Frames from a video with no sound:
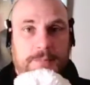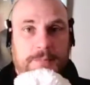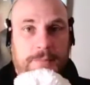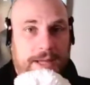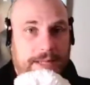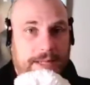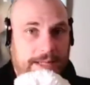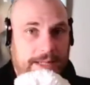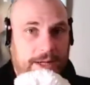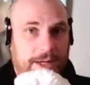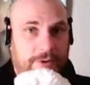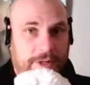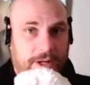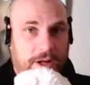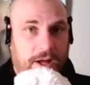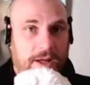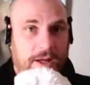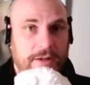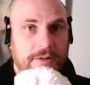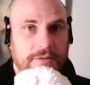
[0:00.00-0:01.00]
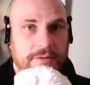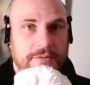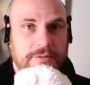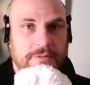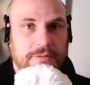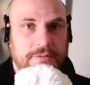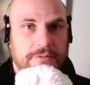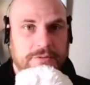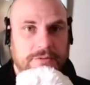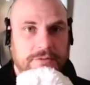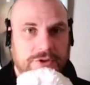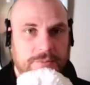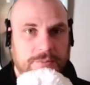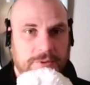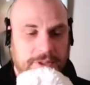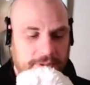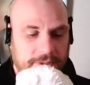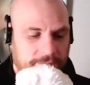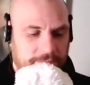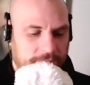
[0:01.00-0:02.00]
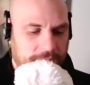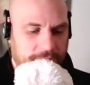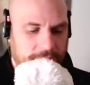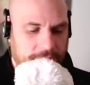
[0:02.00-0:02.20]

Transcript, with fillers: debate carry on. Do you believe?